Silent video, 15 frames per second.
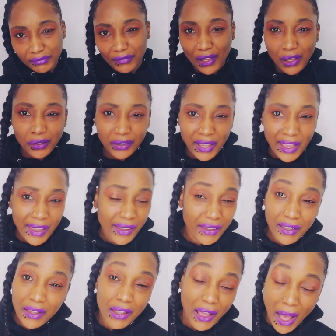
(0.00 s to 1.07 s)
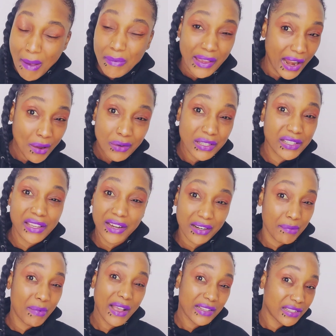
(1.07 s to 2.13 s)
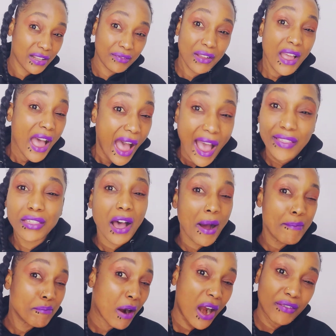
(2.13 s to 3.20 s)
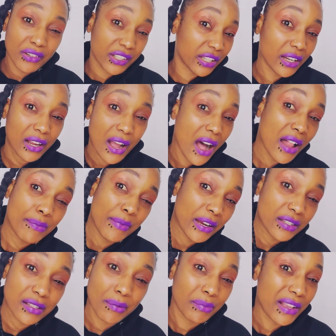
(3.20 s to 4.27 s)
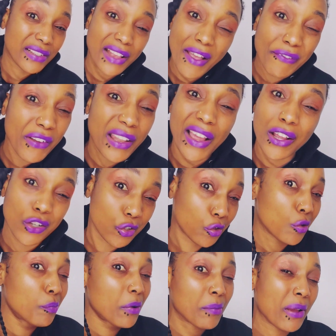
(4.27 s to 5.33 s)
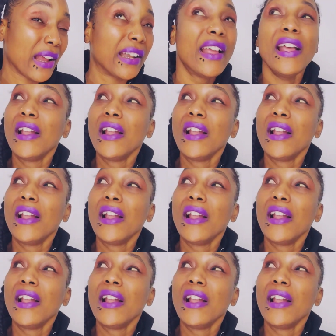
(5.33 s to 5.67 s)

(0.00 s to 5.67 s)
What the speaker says: Okay? I mean, I was scared of myself. I thought Marvel should have called me or something because I felt like a Superman.